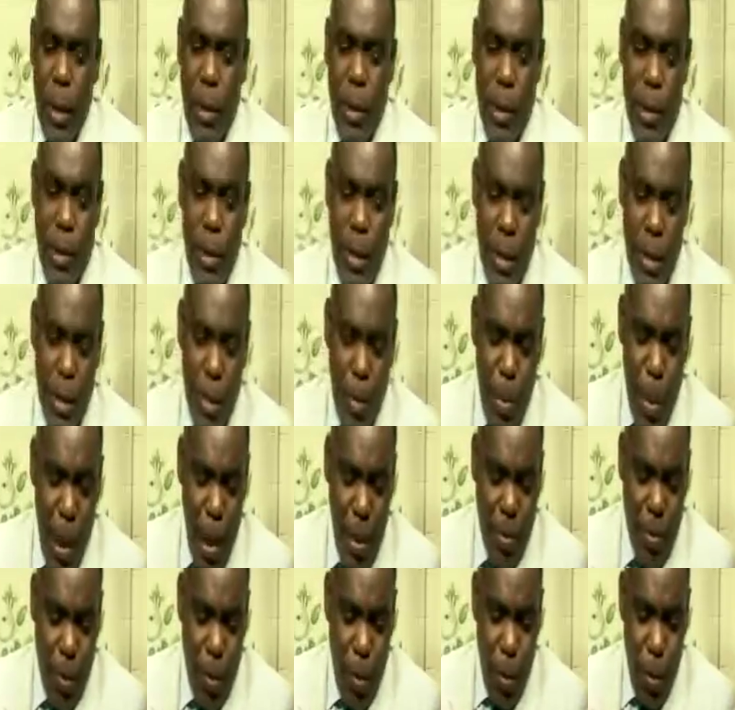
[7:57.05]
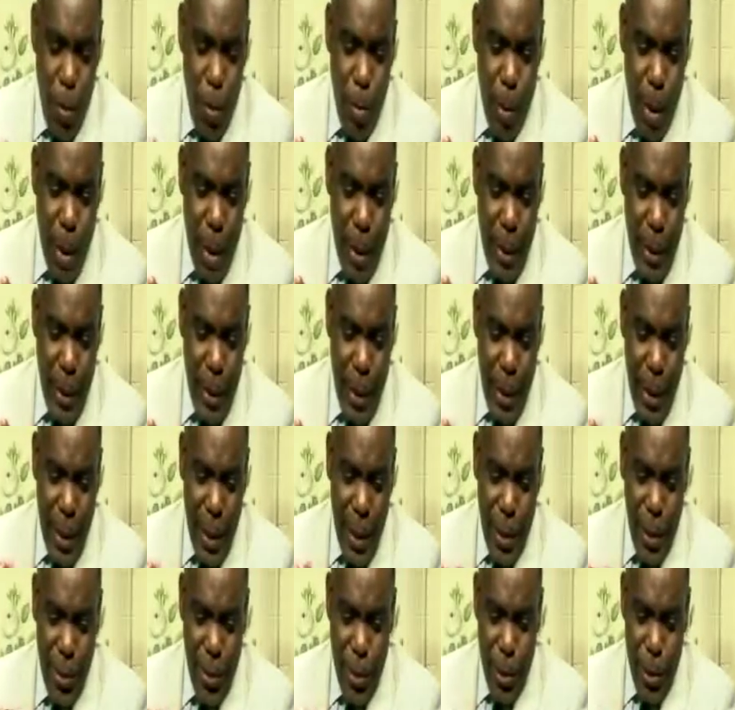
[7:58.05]
This is The Platform, and
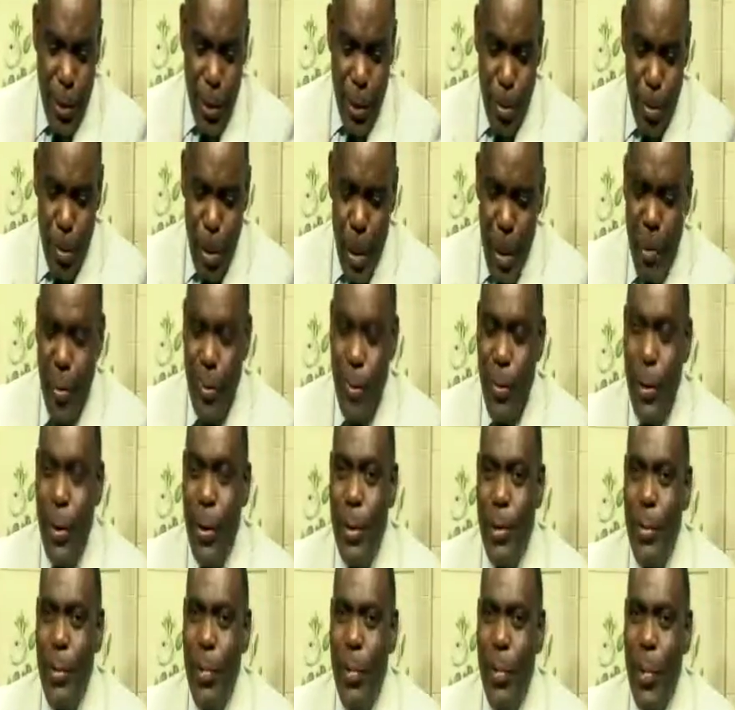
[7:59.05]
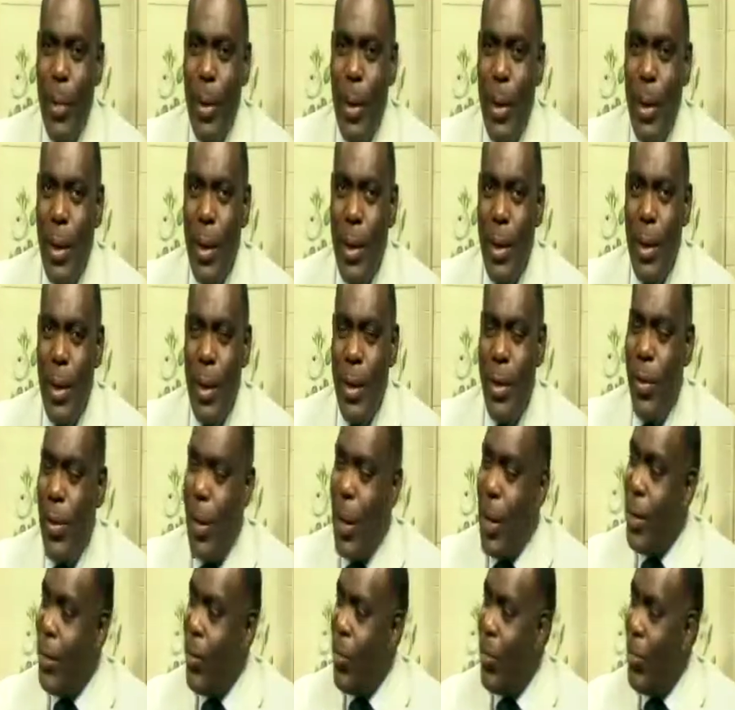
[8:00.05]
Richard Beckford, the
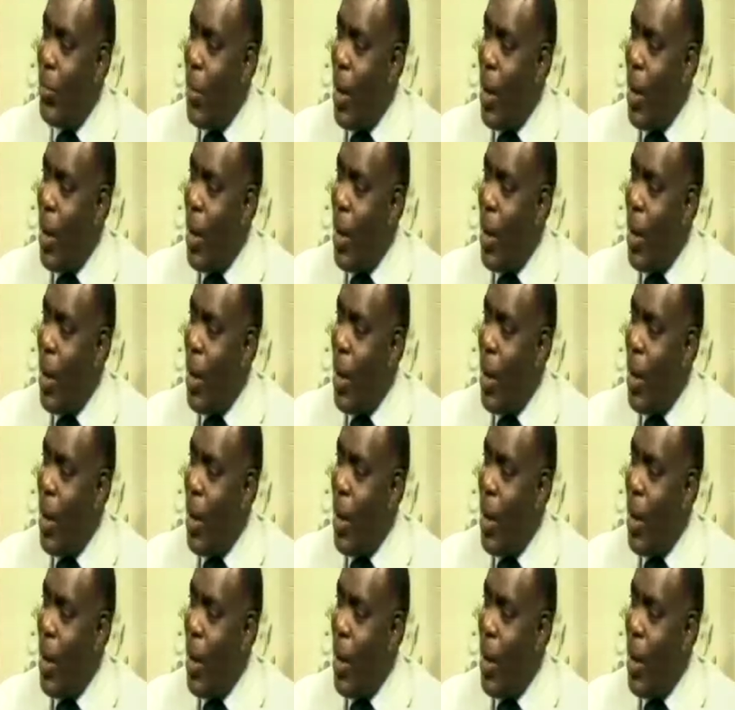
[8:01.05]
director of